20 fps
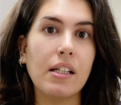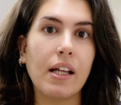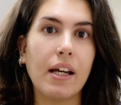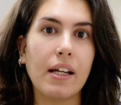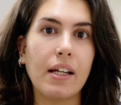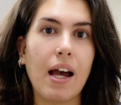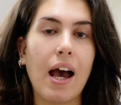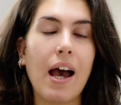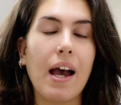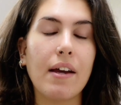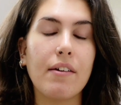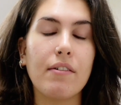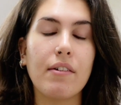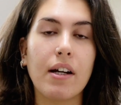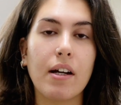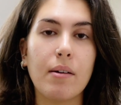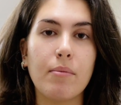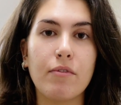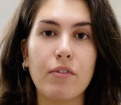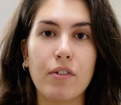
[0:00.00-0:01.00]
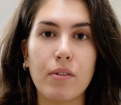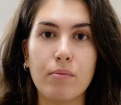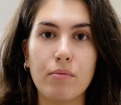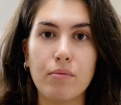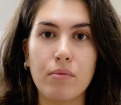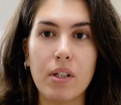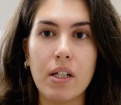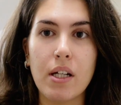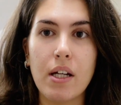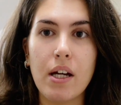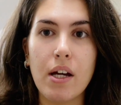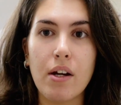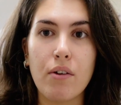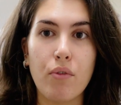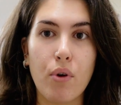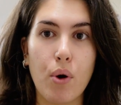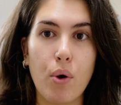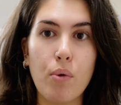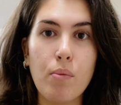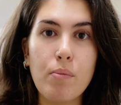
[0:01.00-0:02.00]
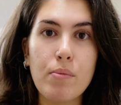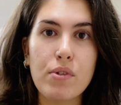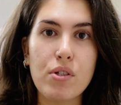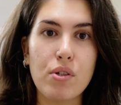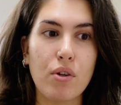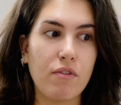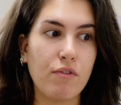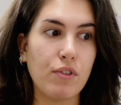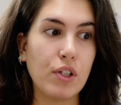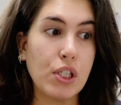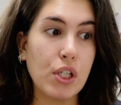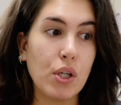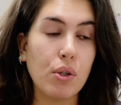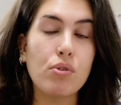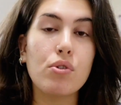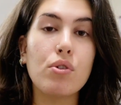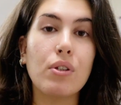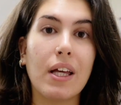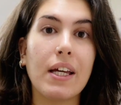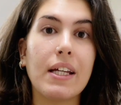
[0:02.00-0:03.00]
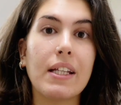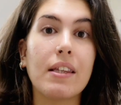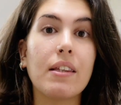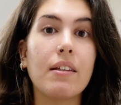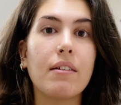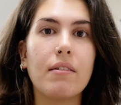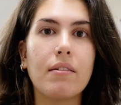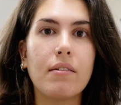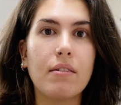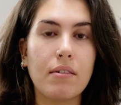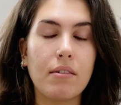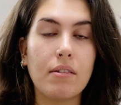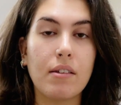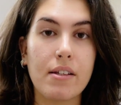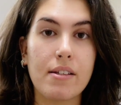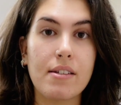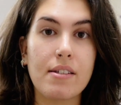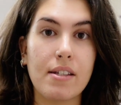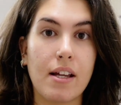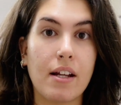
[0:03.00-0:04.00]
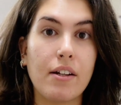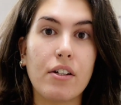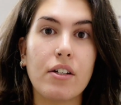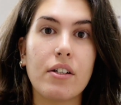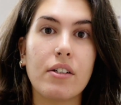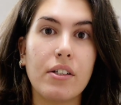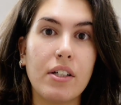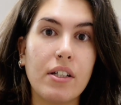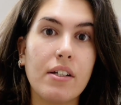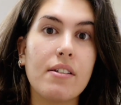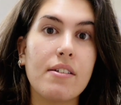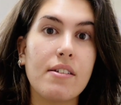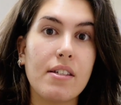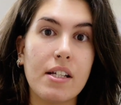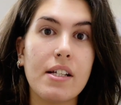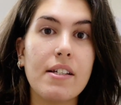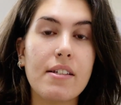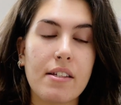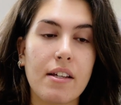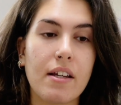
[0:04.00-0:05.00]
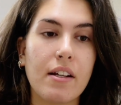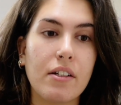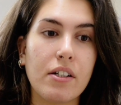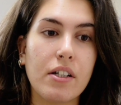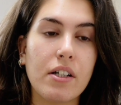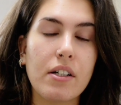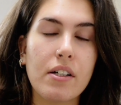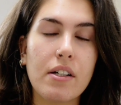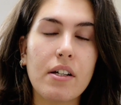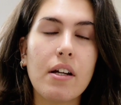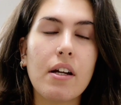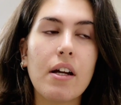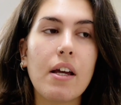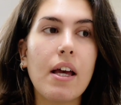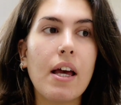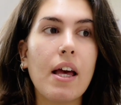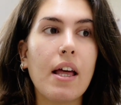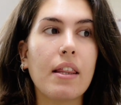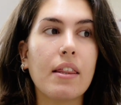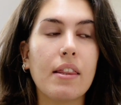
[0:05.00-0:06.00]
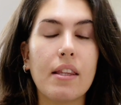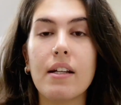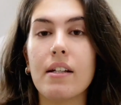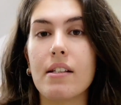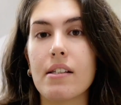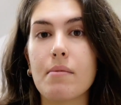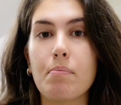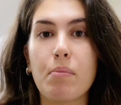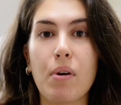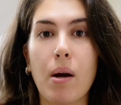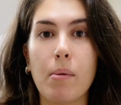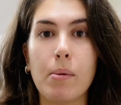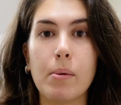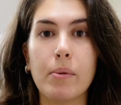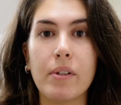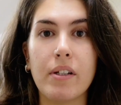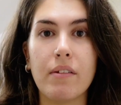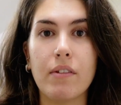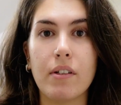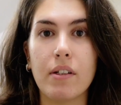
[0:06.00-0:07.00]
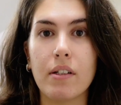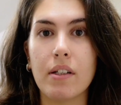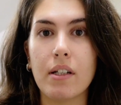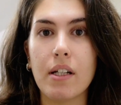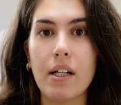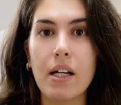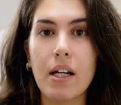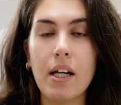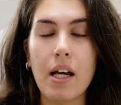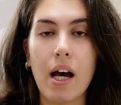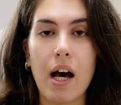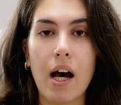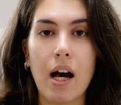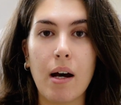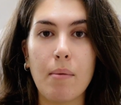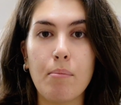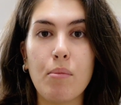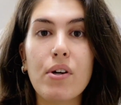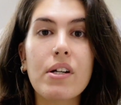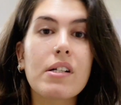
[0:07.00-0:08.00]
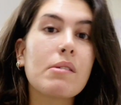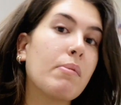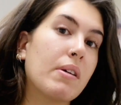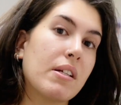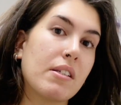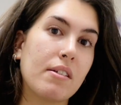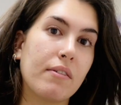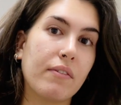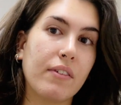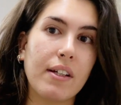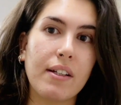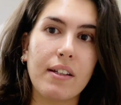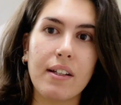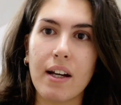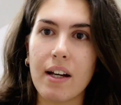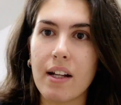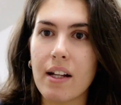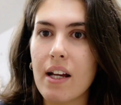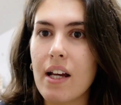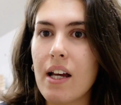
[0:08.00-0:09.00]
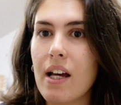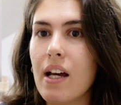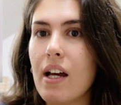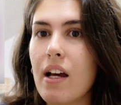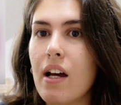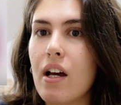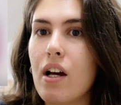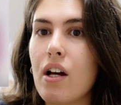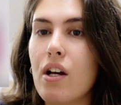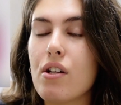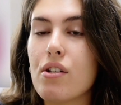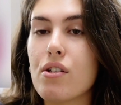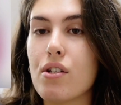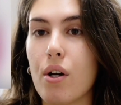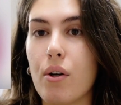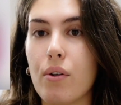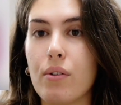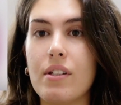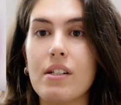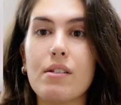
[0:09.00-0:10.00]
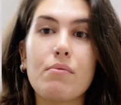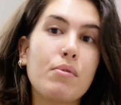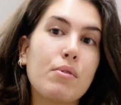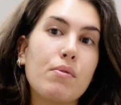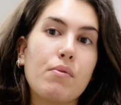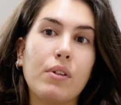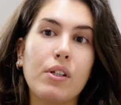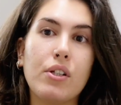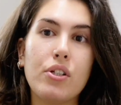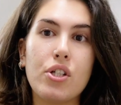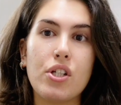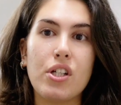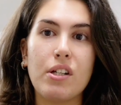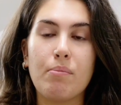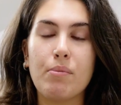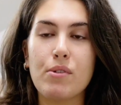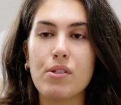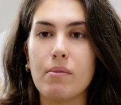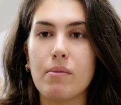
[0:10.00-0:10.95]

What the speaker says: like I come from Rome, so if you go to like the center, the city center, it's probably even more expensive than that. So this was really cheap